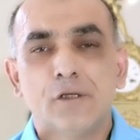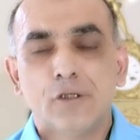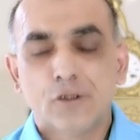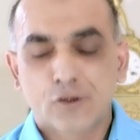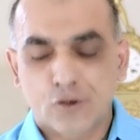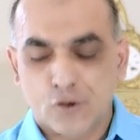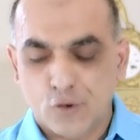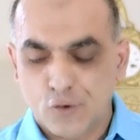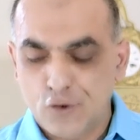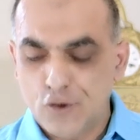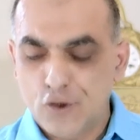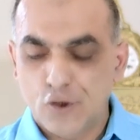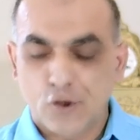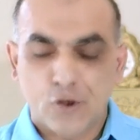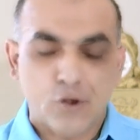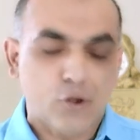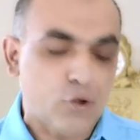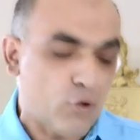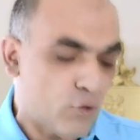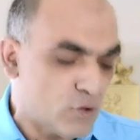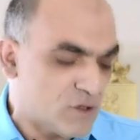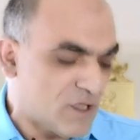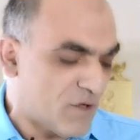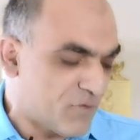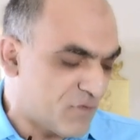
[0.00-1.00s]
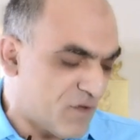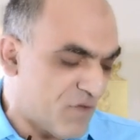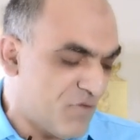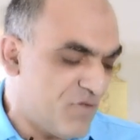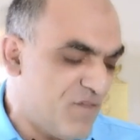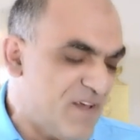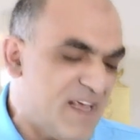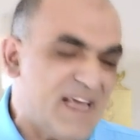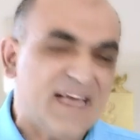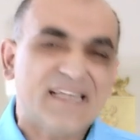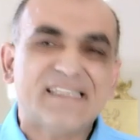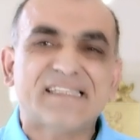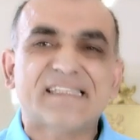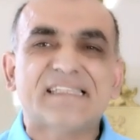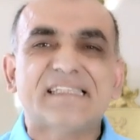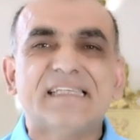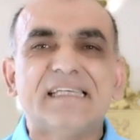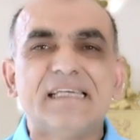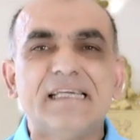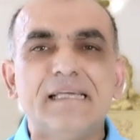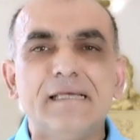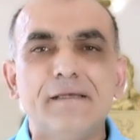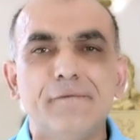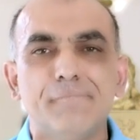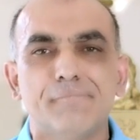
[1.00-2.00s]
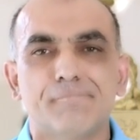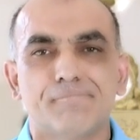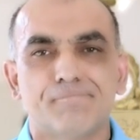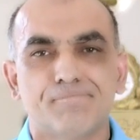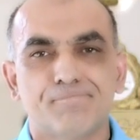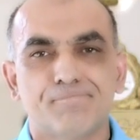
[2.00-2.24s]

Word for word: So you close off the VSD,